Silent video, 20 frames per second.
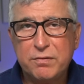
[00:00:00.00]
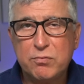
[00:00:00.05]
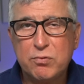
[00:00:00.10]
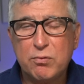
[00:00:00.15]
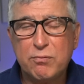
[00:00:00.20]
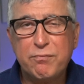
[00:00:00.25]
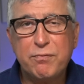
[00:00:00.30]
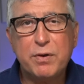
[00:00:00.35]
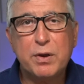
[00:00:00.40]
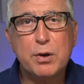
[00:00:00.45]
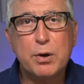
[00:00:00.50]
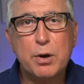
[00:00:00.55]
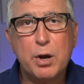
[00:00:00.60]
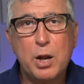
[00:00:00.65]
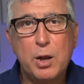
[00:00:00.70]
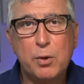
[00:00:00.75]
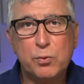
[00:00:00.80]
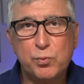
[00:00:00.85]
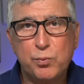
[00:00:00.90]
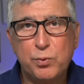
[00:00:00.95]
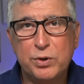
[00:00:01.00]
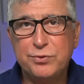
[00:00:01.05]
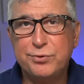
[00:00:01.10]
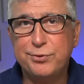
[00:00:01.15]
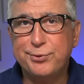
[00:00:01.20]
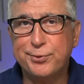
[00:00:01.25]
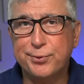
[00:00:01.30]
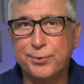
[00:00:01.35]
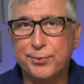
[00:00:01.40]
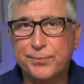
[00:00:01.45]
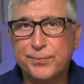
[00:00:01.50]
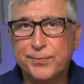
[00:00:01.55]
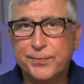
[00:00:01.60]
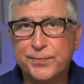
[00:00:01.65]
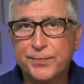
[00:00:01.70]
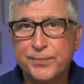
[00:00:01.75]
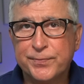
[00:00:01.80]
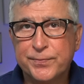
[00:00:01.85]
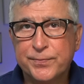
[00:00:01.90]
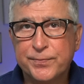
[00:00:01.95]
of figuring out what to do.
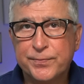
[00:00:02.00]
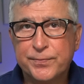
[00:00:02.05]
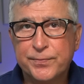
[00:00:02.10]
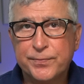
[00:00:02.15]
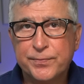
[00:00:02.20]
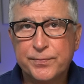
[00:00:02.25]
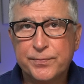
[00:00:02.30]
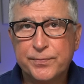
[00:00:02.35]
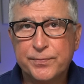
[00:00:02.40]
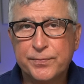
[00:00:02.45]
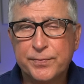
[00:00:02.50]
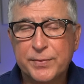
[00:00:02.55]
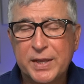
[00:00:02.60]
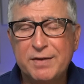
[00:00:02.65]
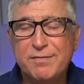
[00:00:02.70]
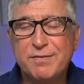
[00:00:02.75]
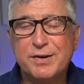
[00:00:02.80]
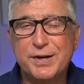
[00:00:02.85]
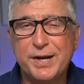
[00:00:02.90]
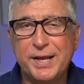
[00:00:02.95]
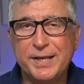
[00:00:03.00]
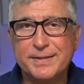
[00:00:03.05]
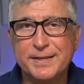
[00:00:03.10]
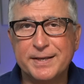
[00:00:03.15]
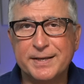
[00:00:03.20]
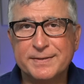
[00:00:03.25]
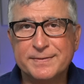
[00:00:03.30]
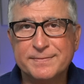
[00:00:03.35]
Have a great day.